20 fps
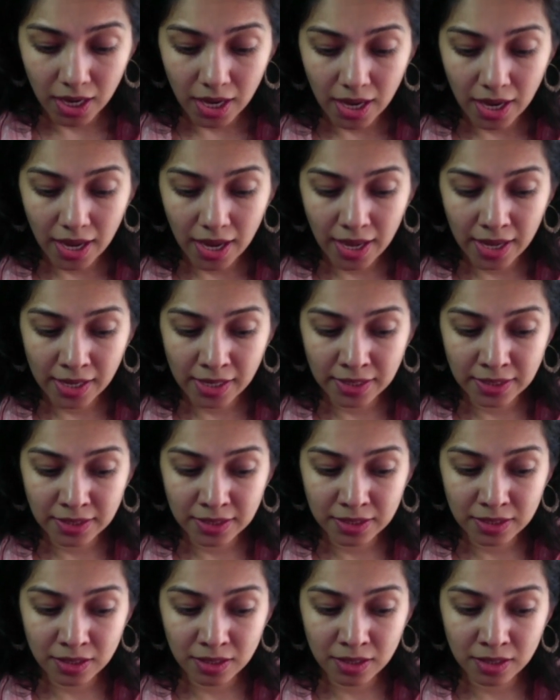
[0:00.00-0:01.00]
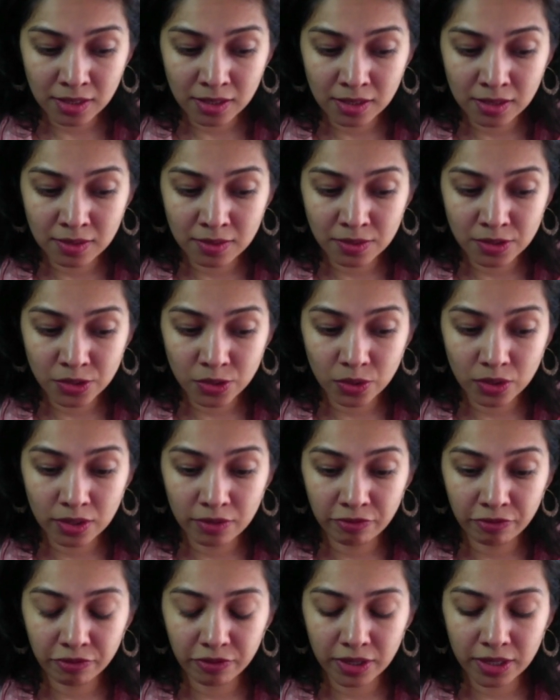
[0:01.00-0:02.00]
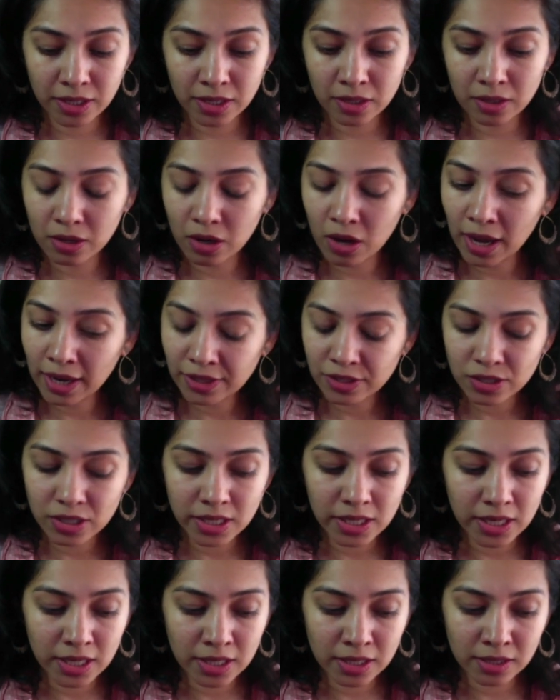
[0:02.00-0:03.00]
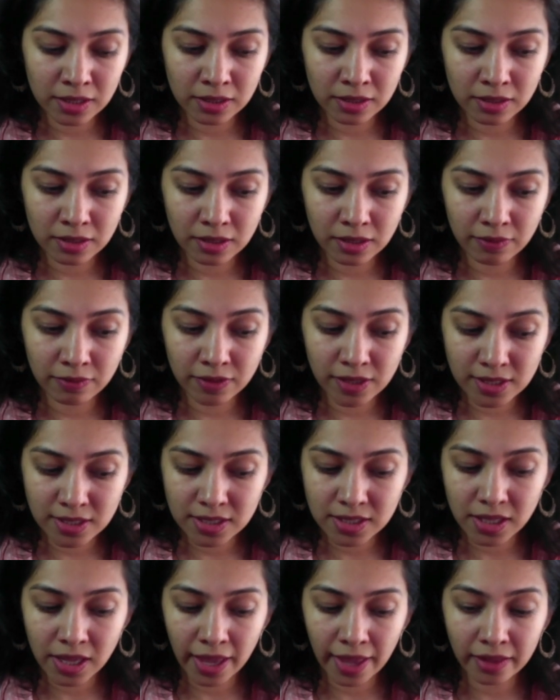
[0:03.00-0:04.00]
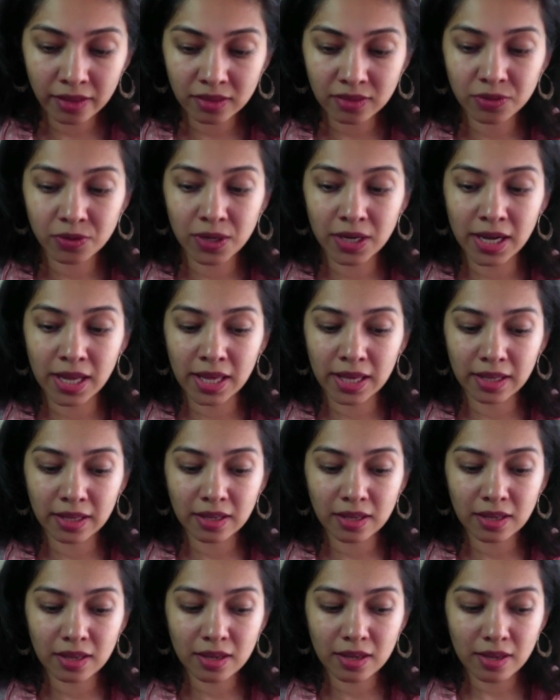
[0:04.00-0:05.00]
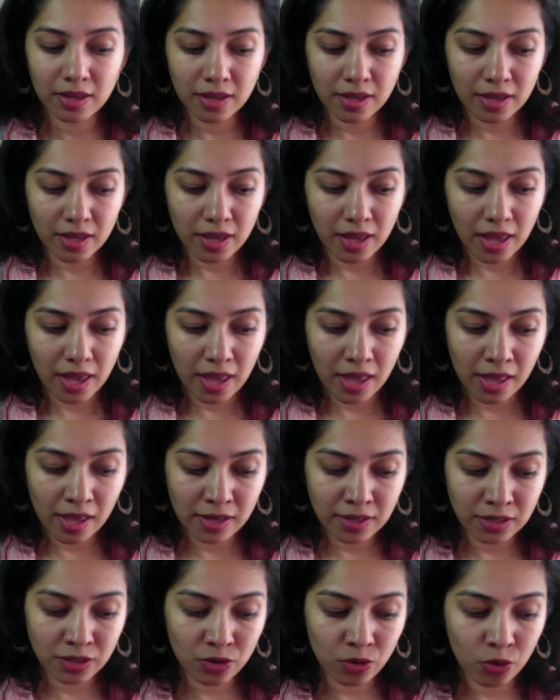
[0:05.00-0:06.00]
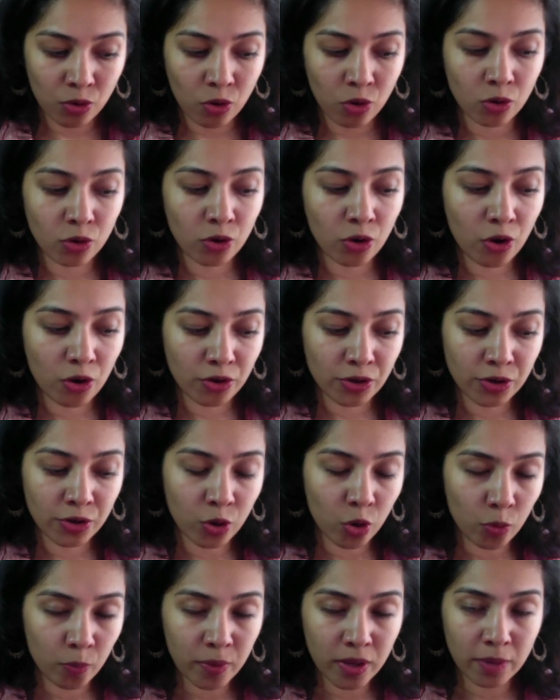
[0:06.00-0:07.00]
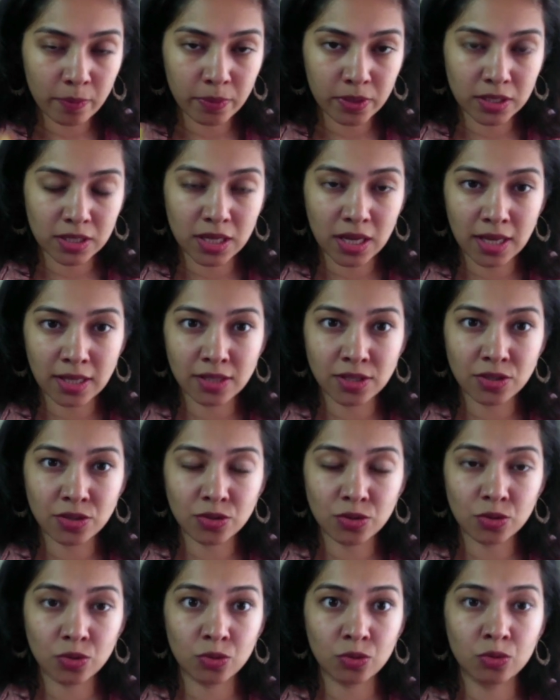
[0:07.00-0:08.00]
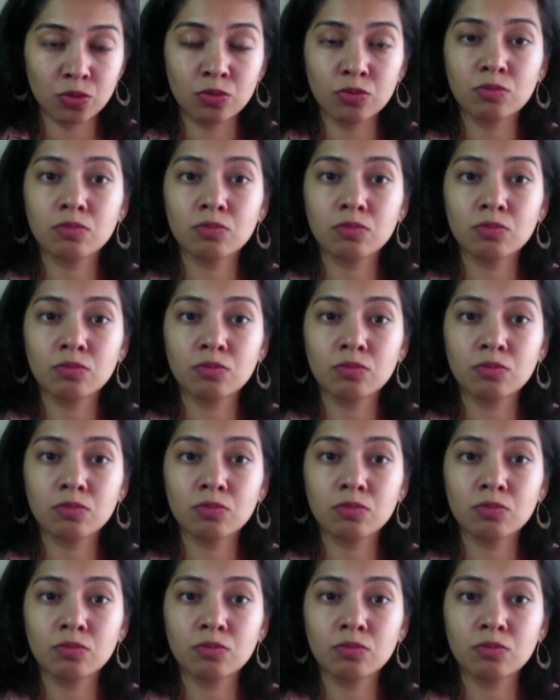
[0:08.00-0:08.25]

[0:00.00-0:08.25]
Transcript: And so if this is a health reading and your cornucopia pertains to